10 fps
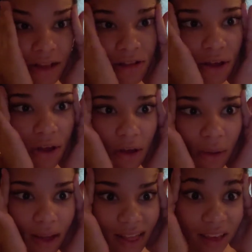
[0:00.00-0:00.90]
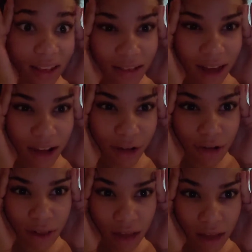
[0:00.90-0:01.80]
So it does dye your
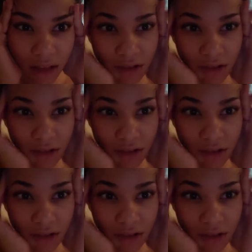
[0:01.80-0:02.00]
skin,